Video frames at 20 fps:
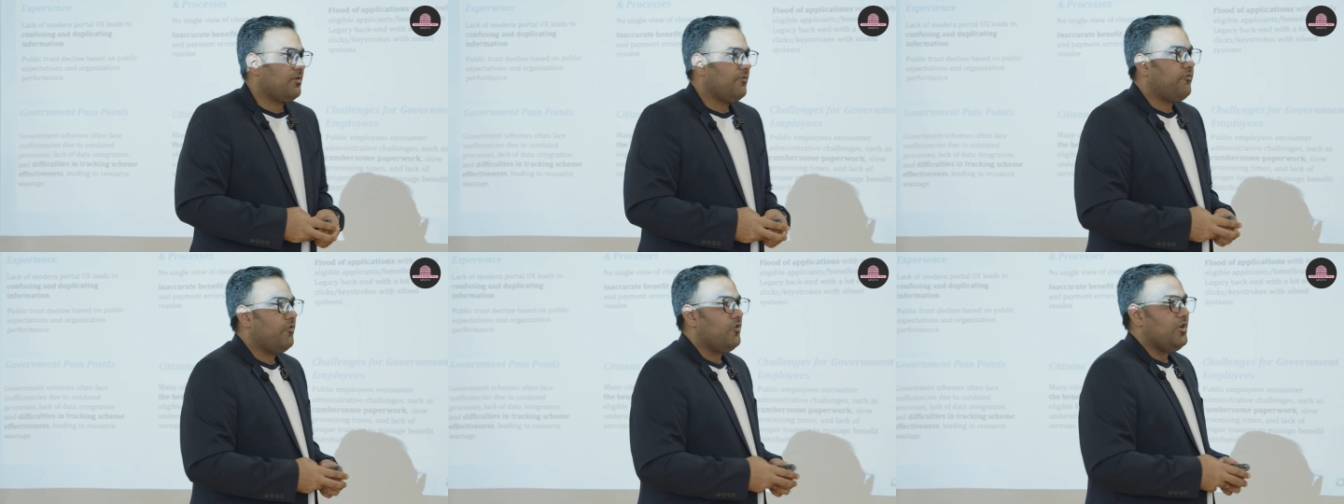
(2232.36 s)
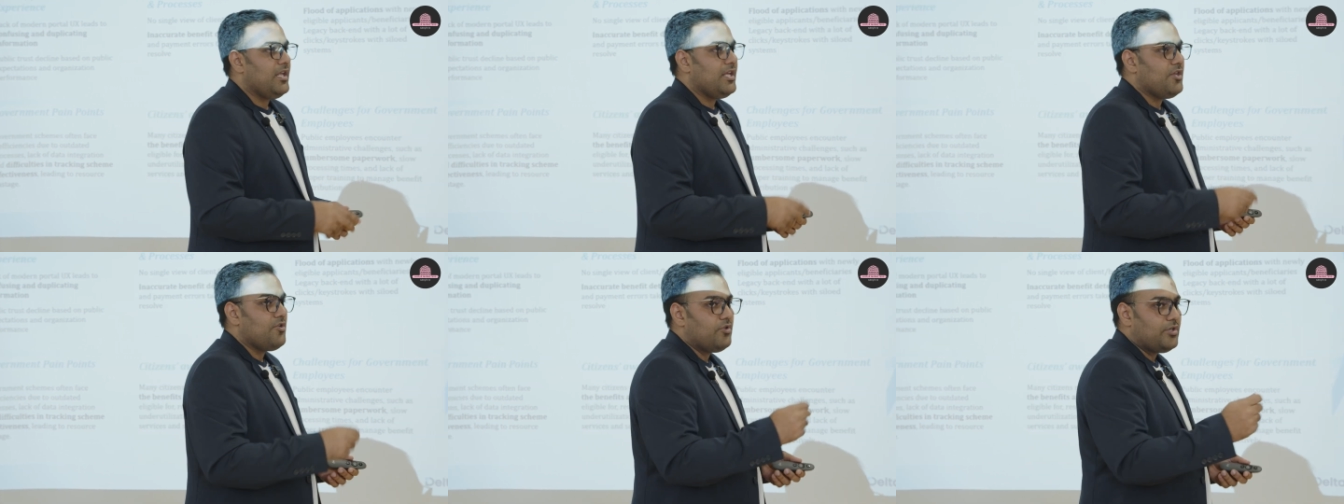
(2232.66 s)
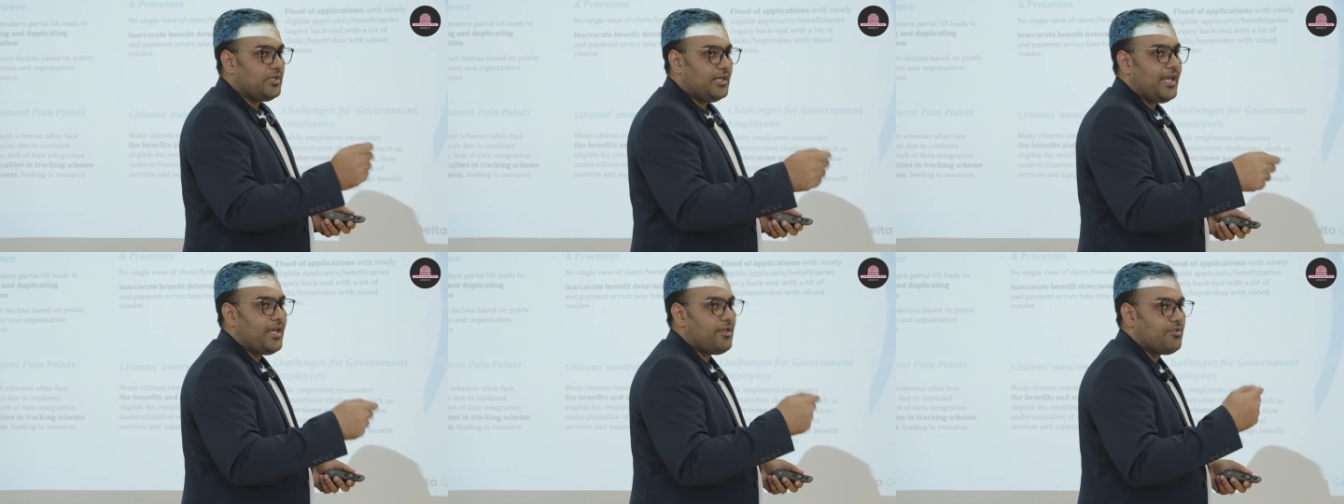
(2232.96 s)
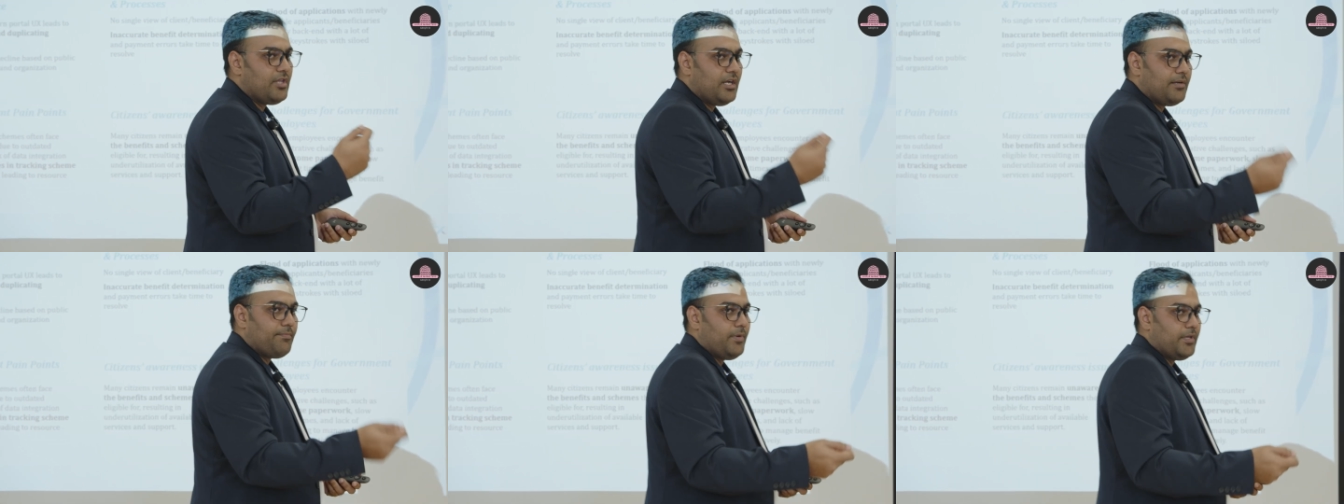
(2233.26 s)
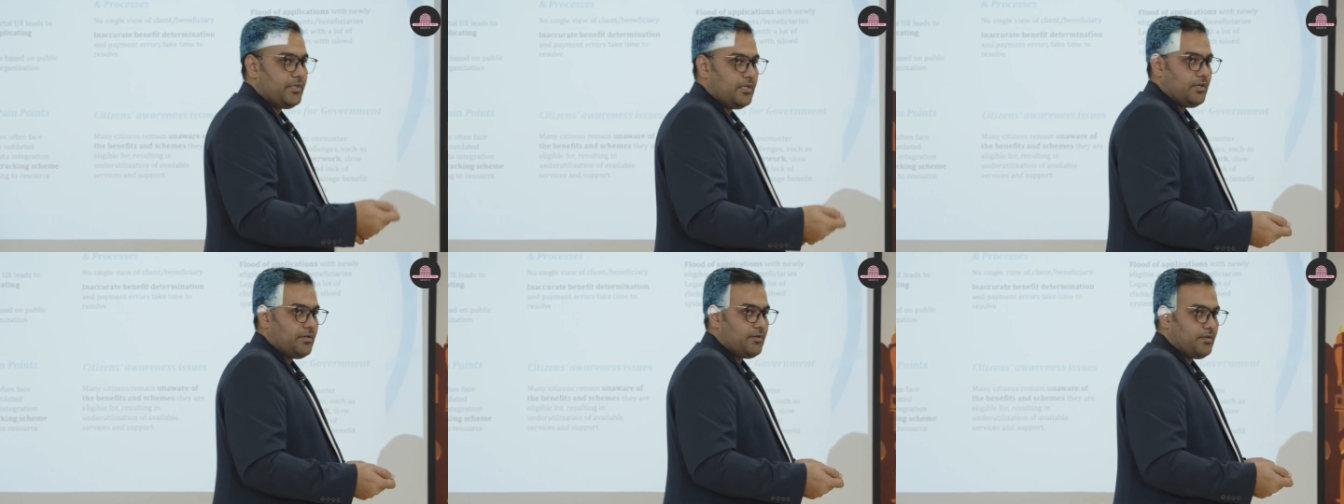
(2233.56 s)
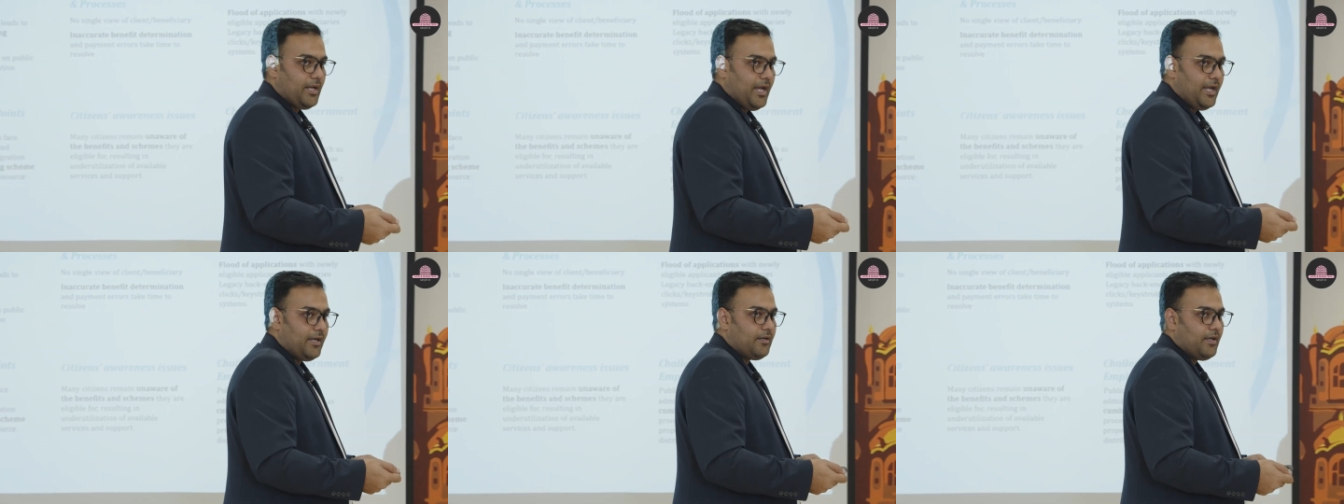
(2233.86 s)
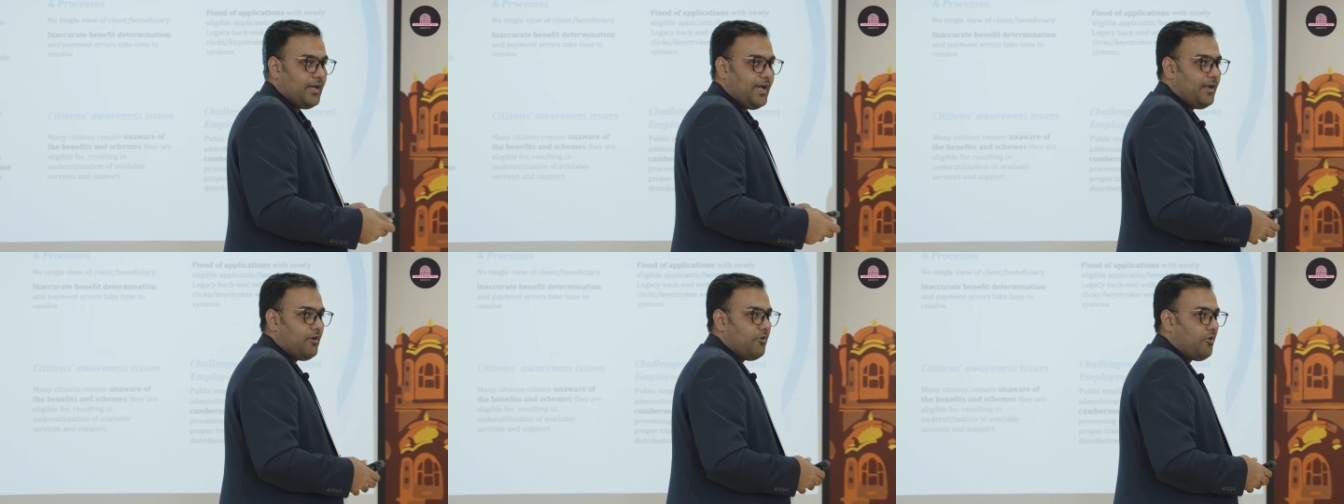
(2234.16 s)
to fully utilize that budget, right?
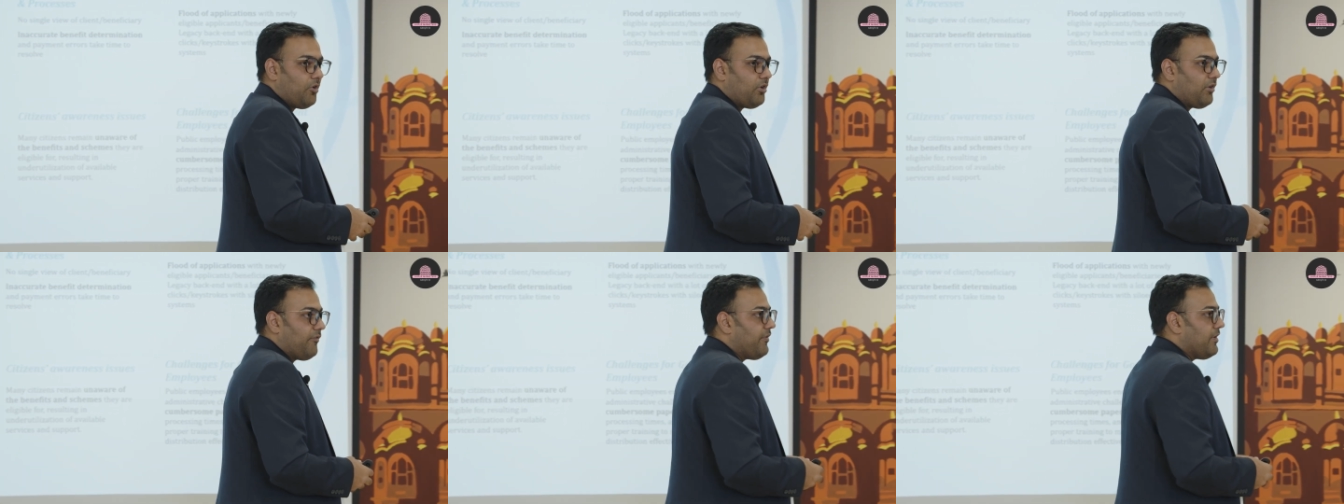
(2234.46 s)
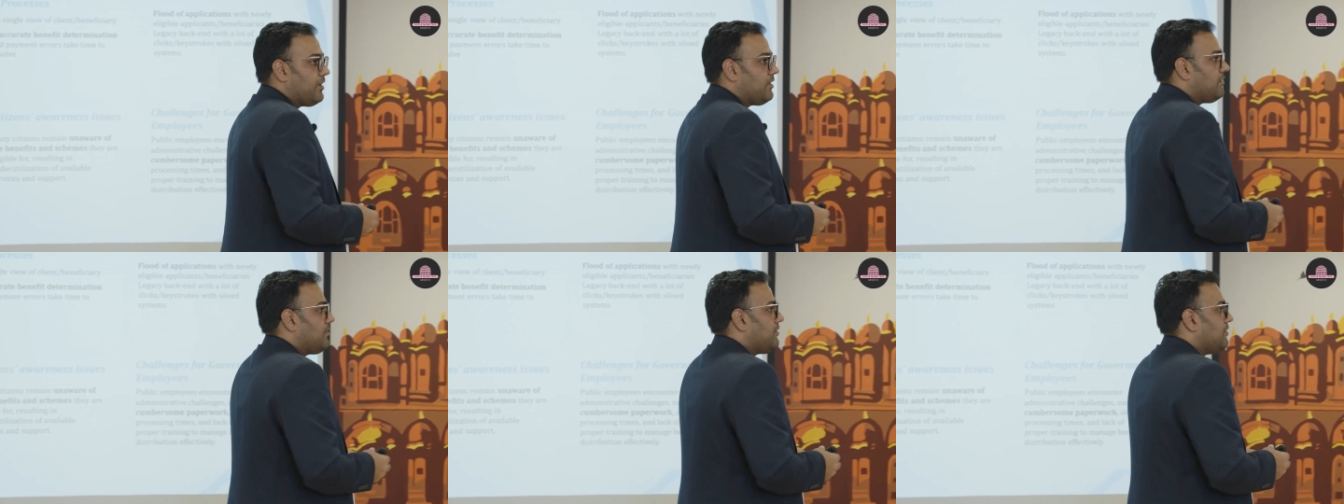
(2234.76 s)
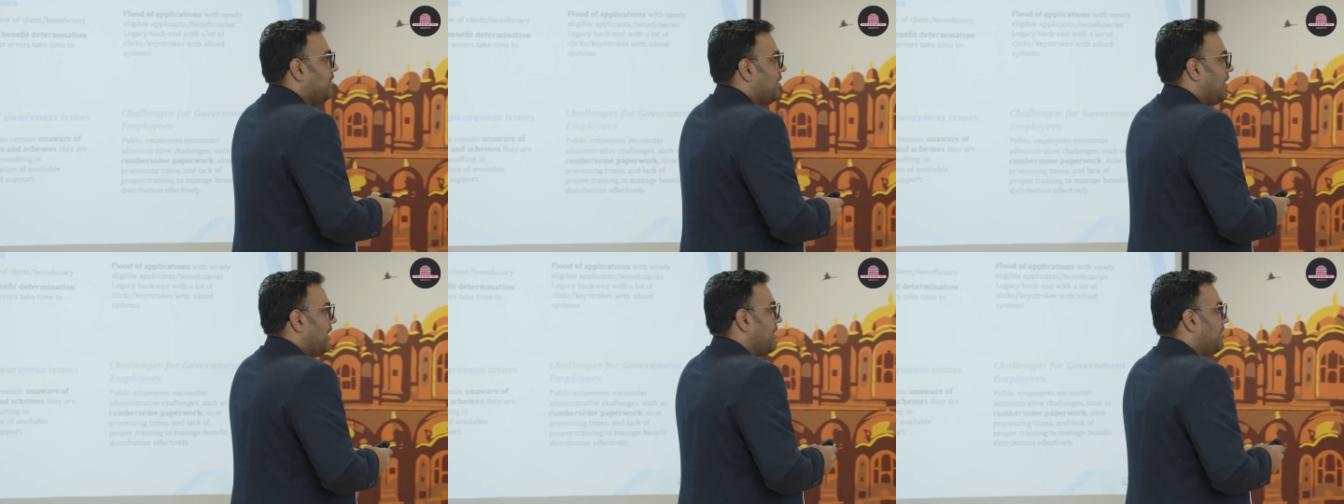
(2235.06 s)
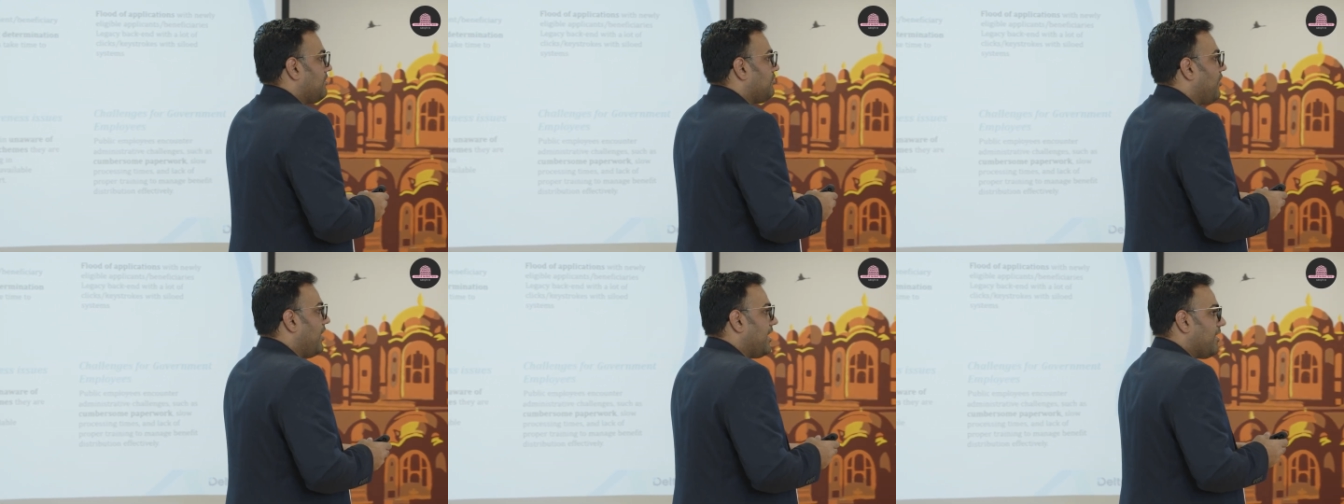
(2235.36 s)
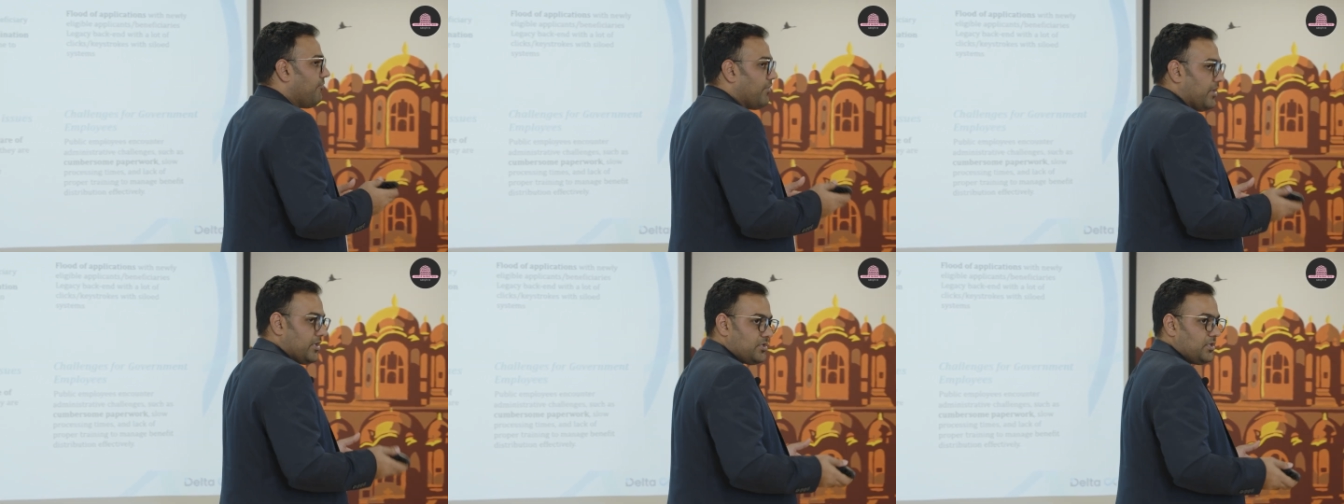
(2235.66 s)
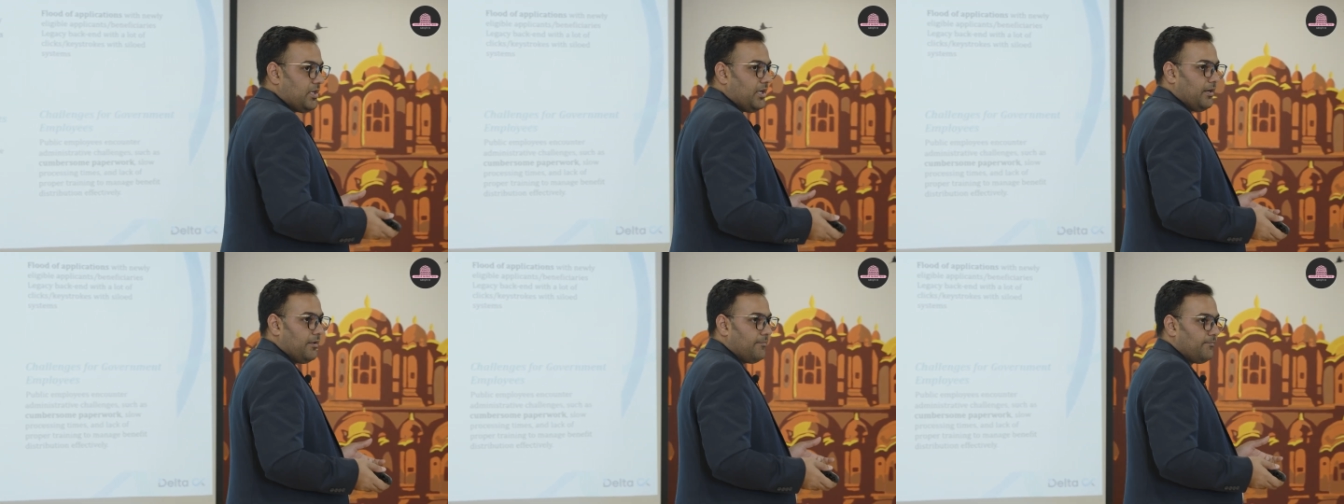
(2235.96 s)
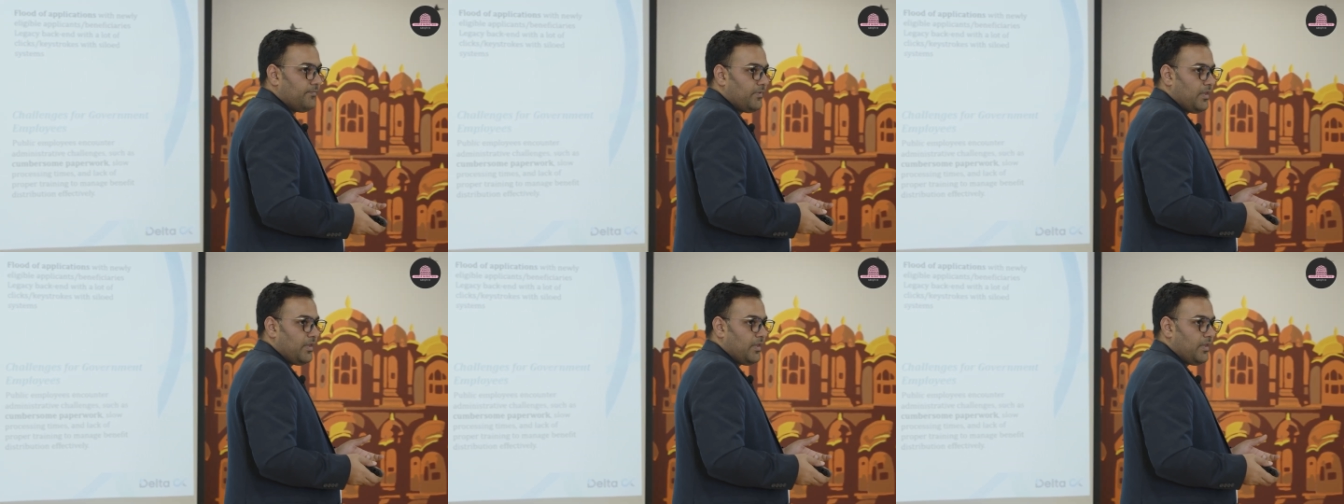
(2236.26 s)
A lot of it is going wasted.